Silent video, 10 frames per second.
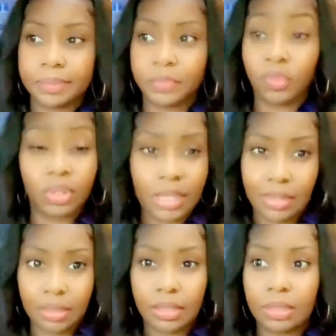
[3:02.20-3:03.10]
Fort
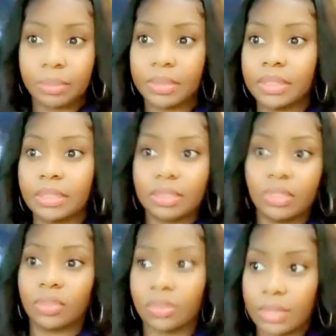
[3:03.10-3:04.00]
Lauderdale, but you
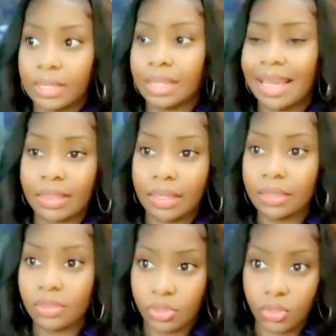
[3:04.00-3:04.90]
know, I think
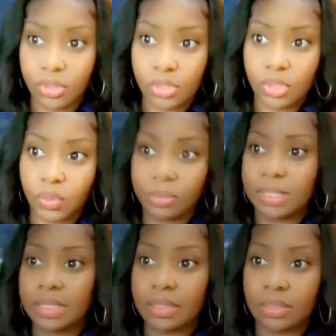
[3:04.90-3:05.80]
those girls were
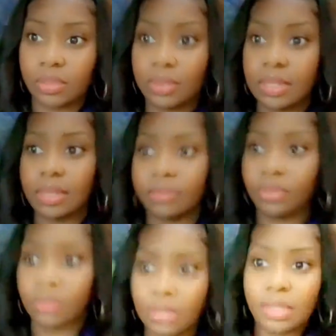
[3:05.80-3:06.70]
busy, so they
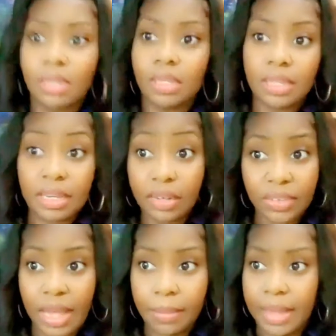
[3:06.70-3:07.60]
never
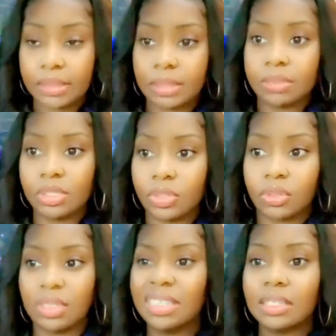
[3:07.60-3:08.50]
got back to me.
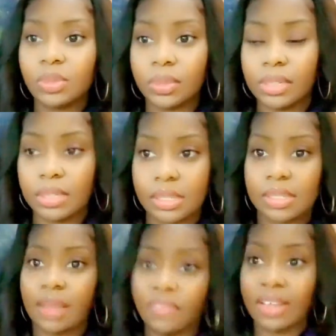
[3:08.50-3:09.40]
So it is what it is.
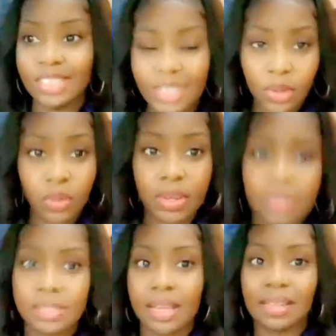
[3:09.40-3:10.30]
I found a local
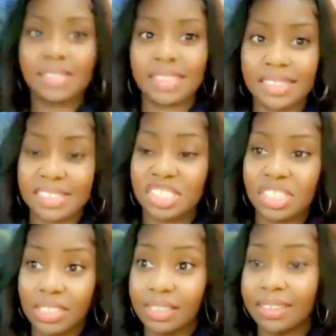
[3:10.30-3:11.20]
hairstylist and
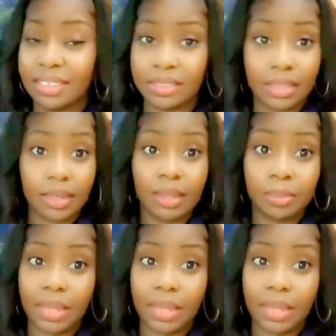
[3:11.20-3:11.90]
she hooked it up.